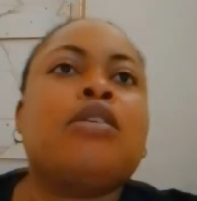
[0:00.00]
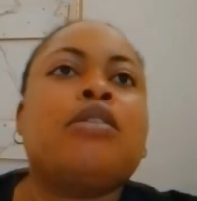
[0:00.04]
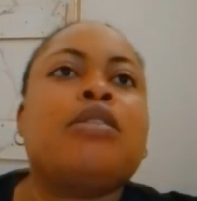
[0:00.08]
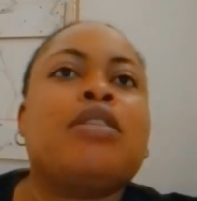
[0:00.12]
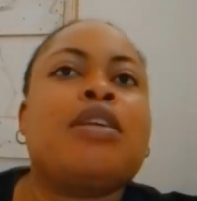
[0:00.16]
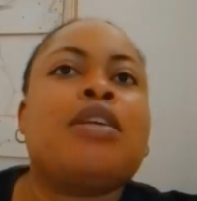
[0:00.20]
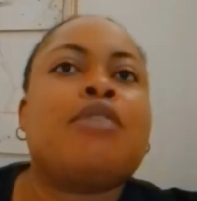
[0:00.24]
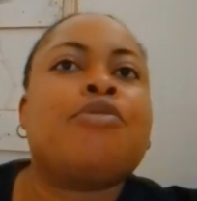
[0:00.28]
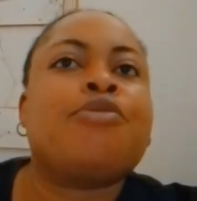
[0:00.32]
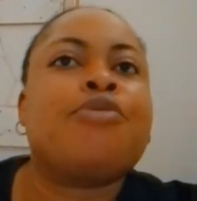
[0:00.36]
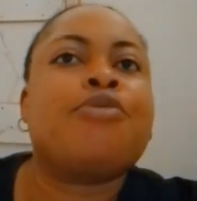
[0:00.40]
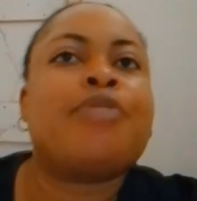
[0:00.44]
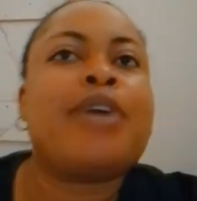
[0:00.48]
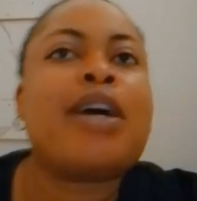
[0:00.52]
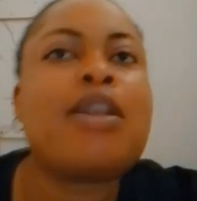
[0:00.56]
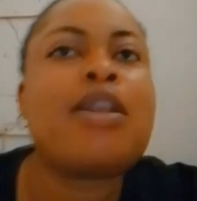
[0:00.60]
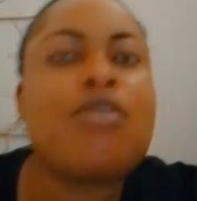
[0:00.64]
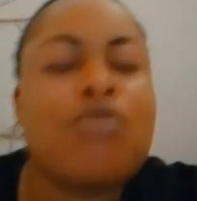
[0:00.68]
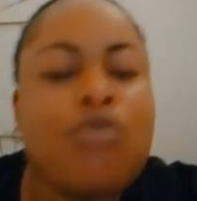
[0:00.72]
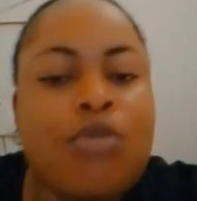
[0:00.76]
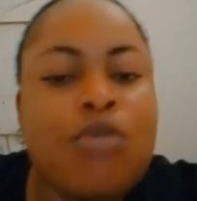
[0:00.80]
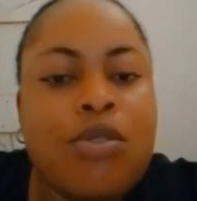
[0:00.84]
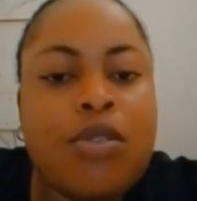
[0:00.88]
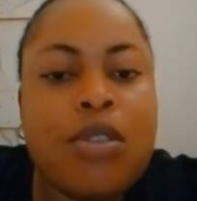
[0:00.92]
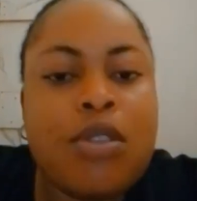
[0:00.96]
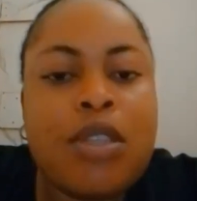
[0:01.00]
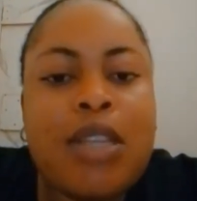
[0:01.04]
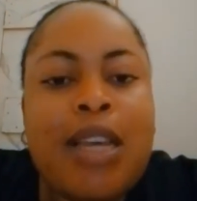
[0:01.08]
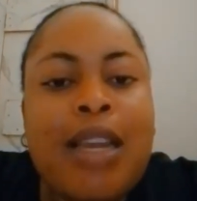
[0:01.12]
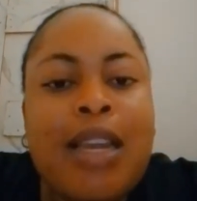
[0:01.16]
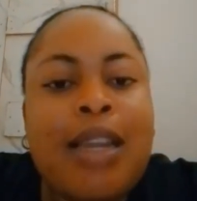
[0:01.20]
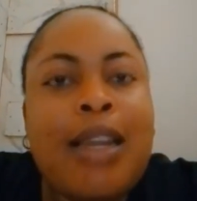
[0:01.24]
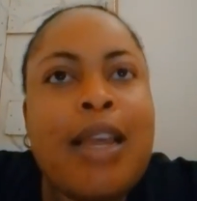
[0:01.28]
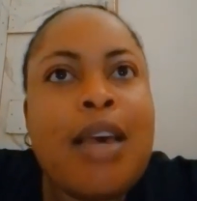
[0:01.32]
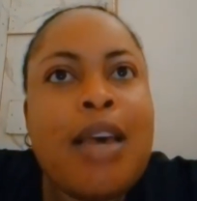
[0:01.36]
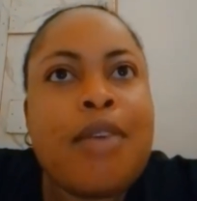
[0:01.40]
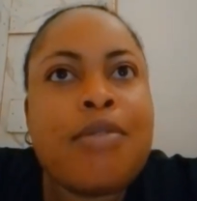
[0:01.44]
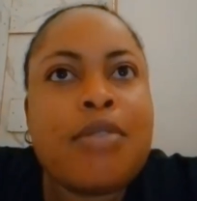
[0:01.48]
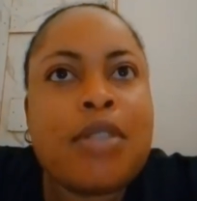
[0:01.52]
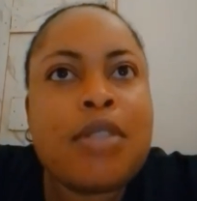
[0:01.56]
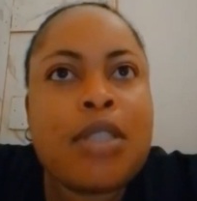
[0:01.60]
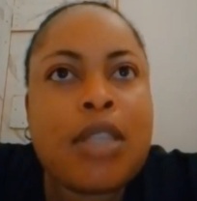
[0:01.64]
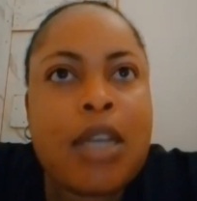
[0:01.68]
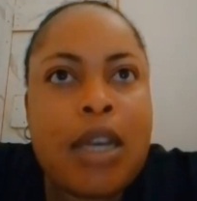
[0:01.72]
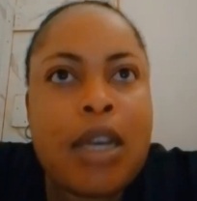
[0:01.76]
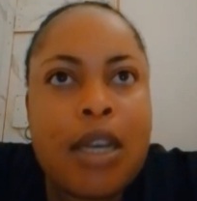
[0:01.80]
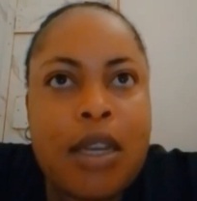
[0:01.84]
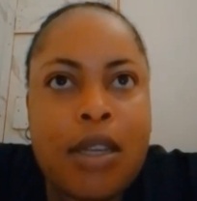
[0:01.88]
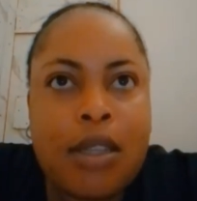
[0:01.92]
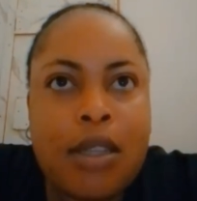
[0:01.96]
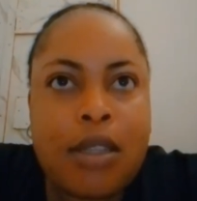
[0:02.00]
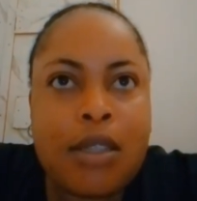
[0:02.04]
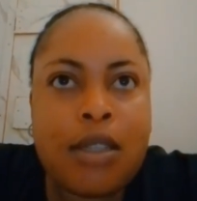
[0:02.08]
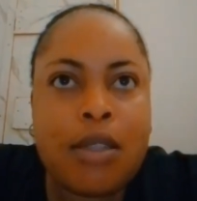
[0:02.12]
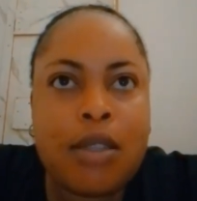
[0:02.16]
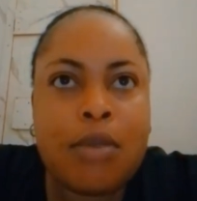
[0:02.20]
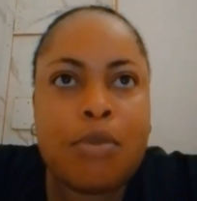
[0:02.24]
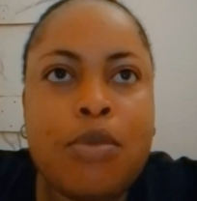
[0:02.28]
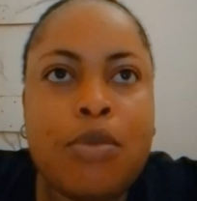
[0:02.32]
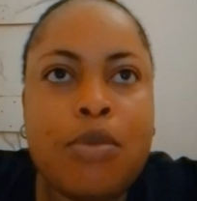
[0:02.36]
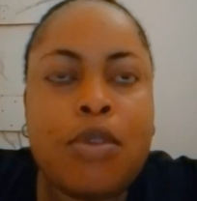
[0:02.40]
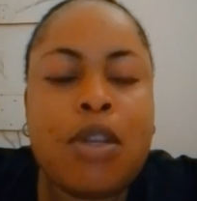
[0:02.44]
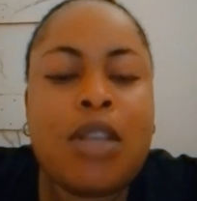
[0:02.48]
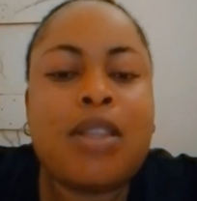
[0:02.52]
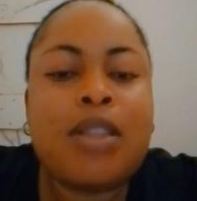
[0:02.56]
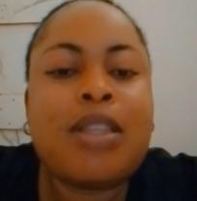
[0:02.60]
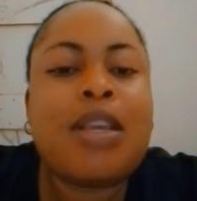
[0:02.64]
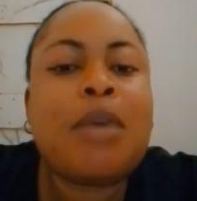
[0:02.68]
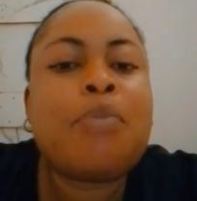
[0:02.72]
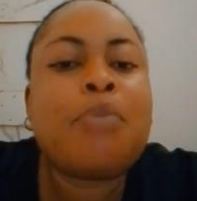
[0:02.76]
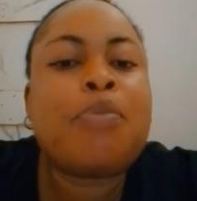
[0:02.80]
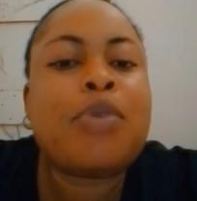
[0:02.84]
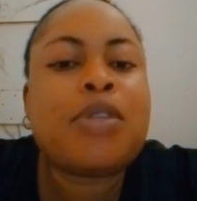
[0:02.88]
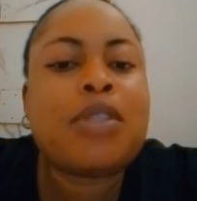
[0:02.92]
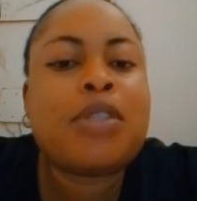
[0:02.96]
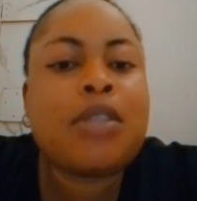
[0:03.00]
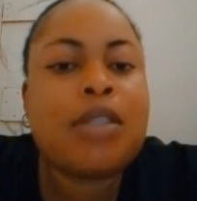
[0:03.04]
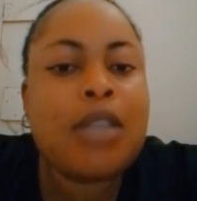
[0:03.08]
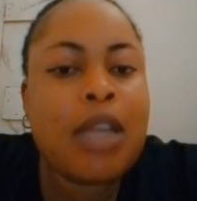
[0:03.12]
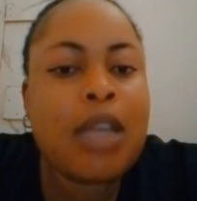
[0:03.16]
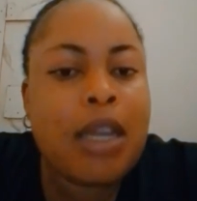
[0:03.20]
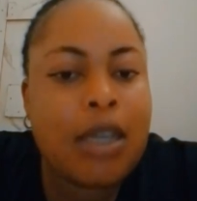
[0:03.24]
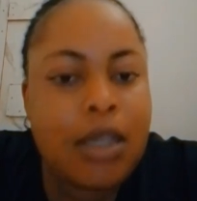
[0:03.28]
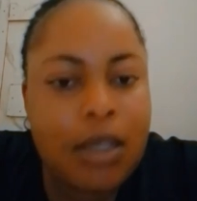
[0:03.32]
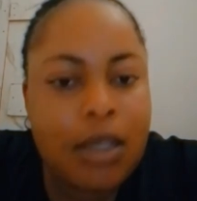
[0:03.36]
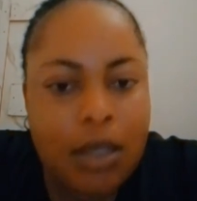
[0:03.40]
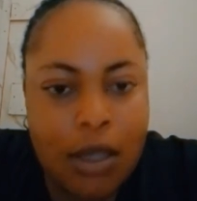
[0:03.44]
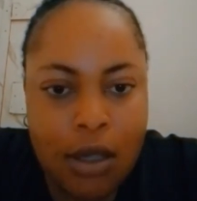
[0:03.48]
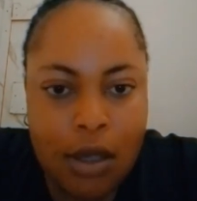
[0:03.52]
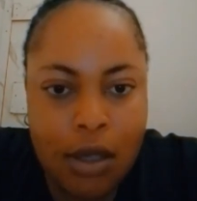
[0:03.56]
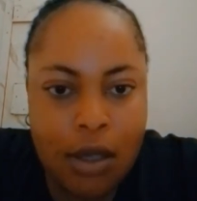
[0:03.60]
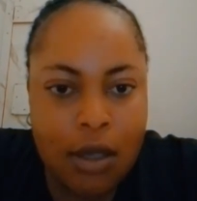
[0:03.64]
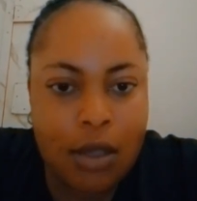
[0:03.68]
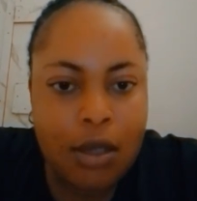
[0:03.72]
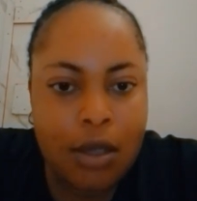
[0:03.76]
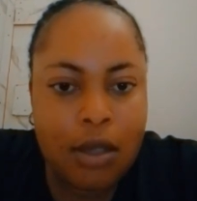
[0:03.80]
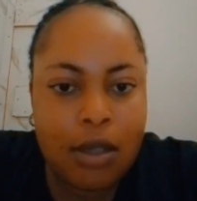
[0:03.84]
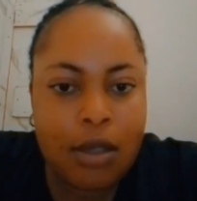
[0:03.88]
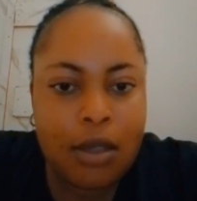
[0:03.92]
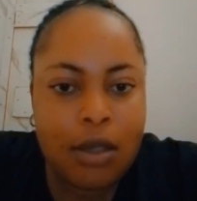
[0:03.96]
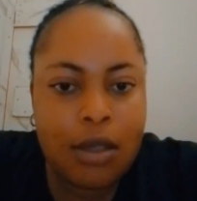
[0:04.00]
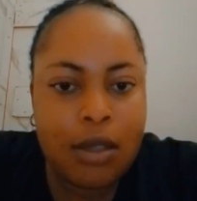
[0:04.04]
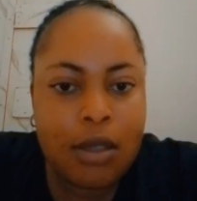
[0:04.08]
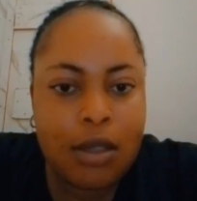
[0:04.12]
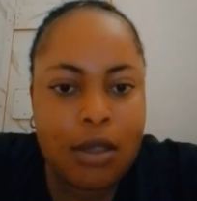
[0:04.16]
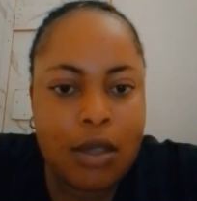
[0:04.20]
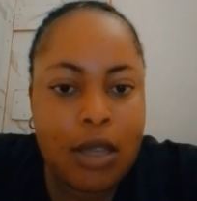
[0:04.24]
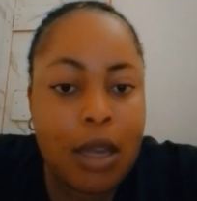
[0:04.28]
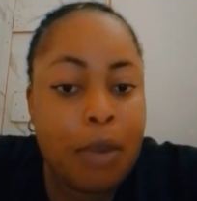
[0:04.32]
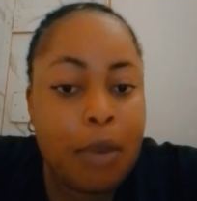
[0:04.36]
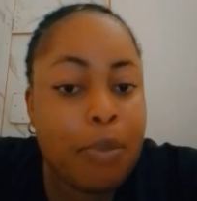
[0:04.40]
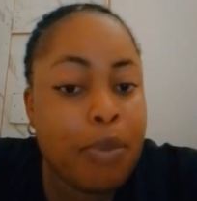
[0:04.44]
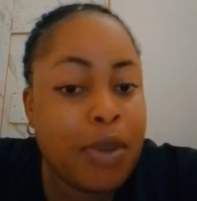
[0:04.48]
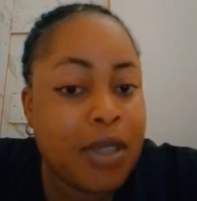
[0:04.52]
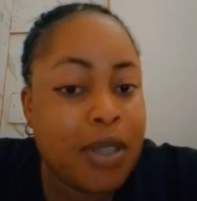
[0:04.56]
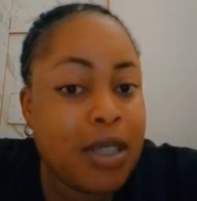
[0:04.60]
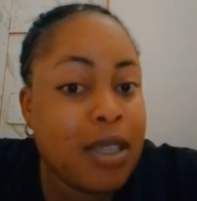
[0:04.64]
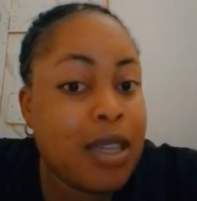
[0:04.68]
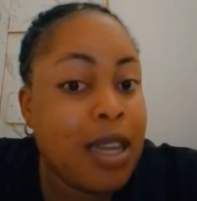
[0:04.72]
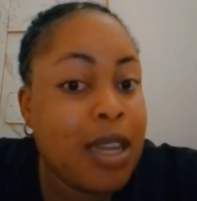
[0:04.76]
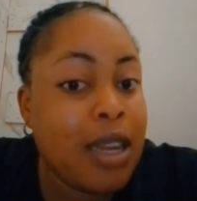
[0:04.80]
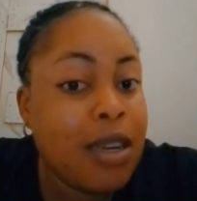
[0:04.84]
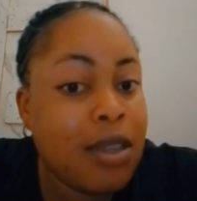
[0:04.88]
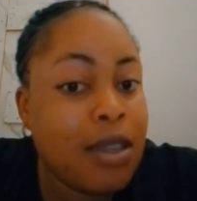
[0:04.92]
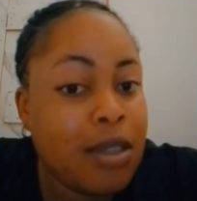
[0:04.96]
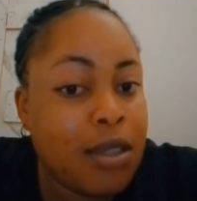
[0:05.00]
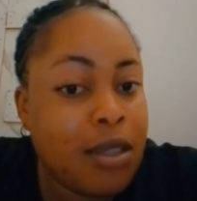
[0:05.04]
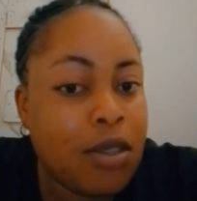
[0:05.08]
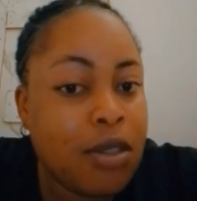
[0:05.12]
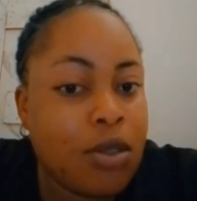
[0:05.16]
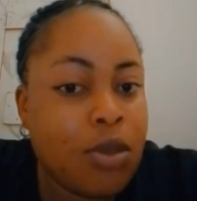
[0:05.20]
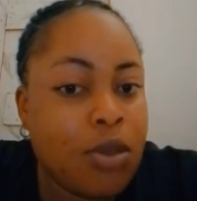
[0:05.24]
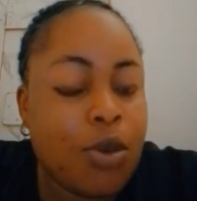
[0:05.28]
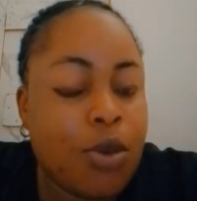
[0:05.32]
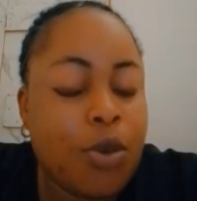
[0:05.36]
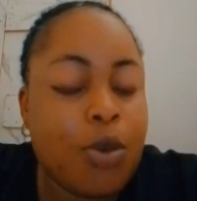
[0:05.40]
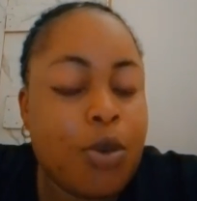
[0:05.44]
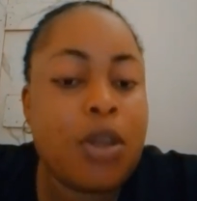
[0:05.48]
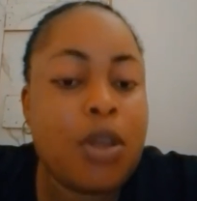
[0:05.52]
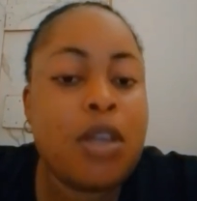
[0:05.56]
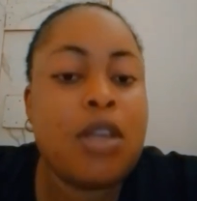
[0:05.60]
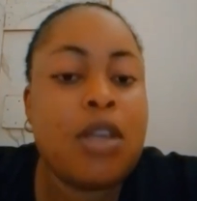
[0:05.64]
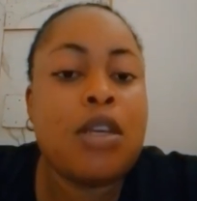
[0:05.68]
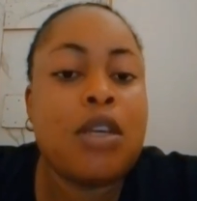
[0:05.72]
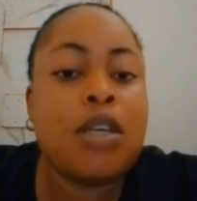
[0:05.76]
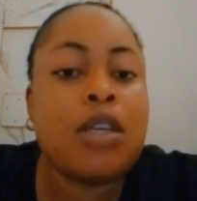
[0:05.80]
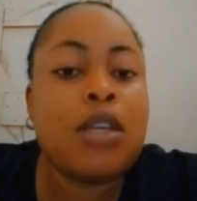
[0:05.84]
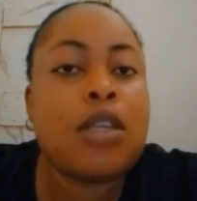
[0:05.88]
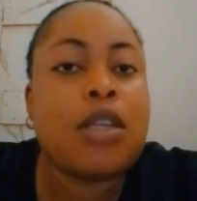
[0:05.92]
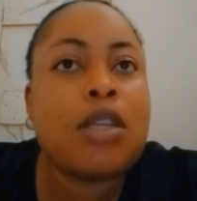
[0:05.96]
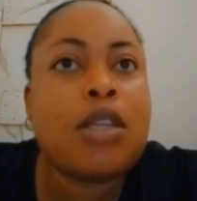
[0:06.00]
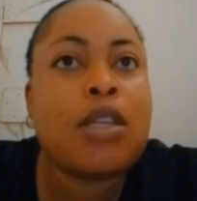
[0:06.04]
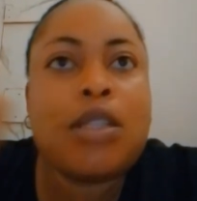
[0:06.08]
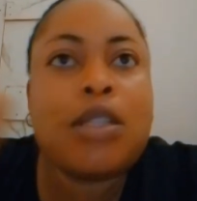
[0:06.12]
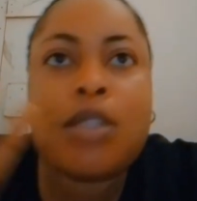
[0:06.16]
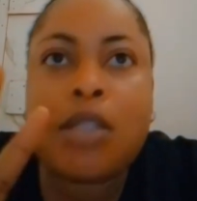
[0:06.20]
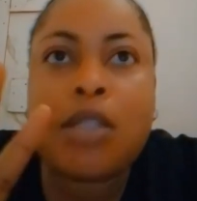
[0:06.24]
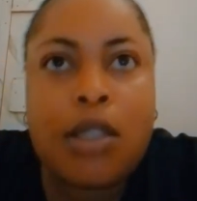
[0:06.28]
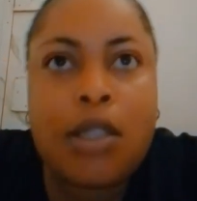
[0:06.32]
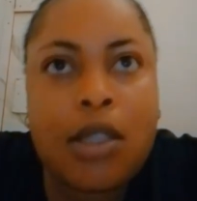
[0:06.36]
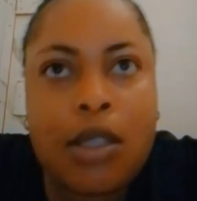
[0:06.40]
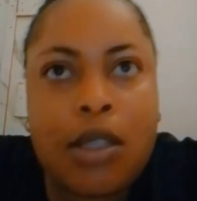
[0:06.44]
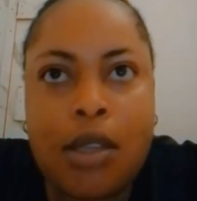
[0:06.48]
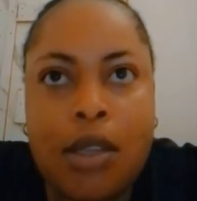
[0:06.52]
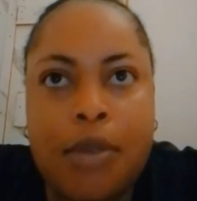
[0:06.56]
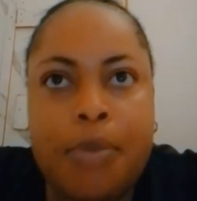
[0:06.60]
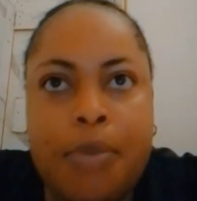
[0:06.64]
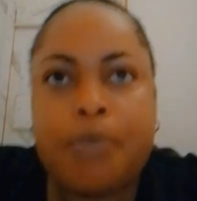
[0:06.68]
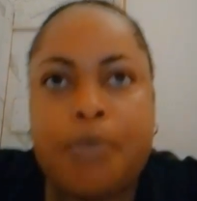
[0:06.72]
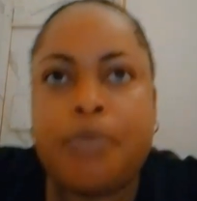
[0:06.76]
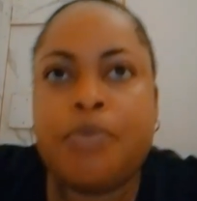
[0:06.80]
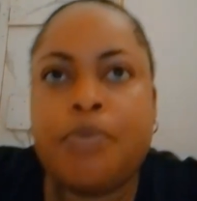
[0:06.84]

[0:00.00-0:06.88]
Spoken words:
their values, their lifestyles, their personalities, sorry, etc.